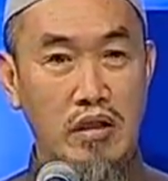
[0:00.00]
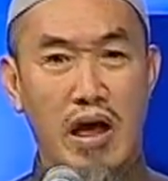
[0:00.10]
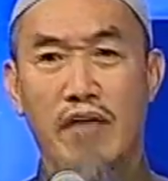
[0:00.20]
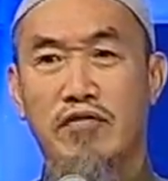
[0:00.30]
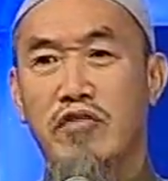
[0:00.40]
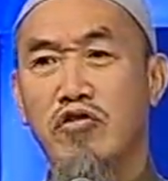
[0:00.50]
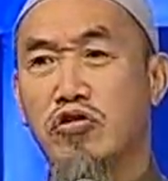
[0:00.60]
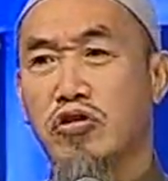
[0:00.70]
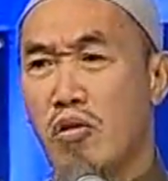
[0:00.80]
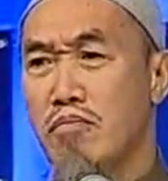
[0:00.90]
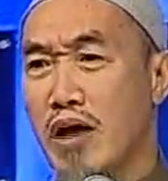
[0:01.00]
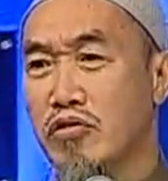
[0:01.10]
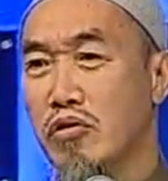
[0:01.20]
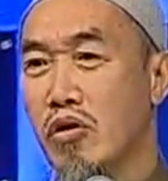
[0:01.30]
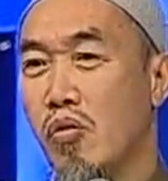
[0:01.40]
Allah have given you so
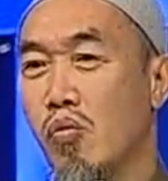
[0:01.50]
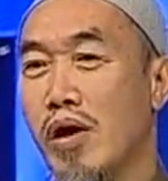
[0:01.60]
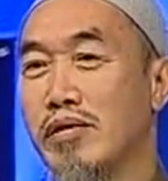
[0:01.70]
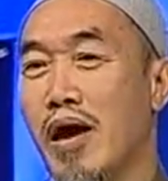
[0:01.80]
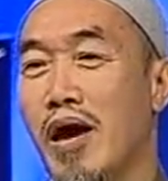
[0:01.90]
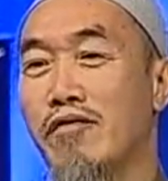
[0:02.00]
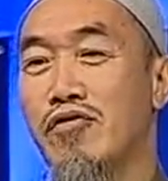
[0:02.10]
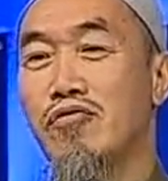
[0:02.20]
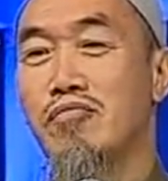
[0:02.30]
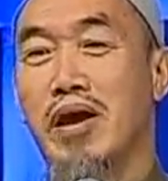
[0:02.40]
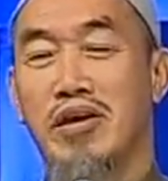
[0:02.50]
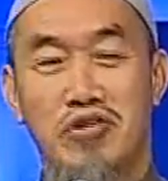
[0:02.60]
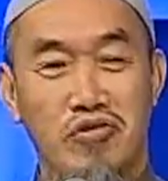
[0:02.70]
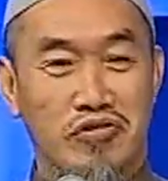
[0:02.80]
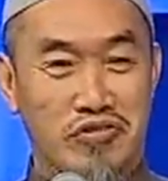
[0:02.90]
much. What have you
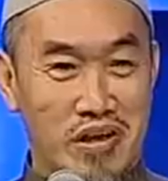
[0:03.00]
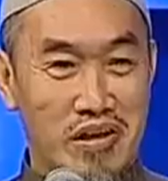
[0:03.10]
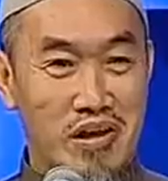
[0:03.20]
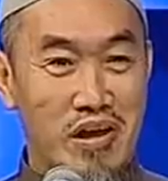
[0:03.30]
make use